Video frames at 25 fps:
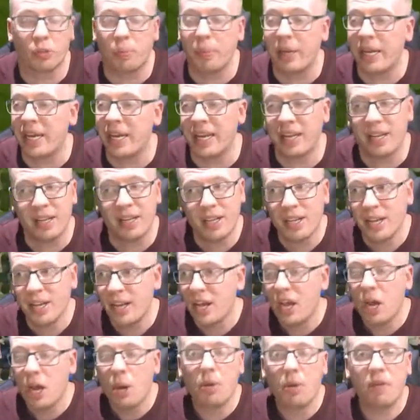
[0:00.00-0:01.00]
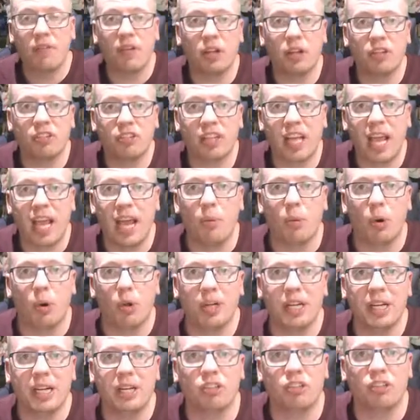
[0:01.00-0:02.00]
minute. We've lost the game
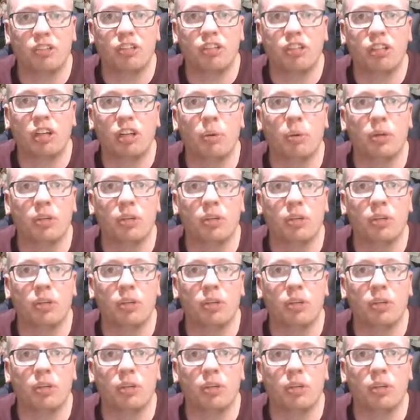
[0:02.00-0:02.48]
1-0. It's so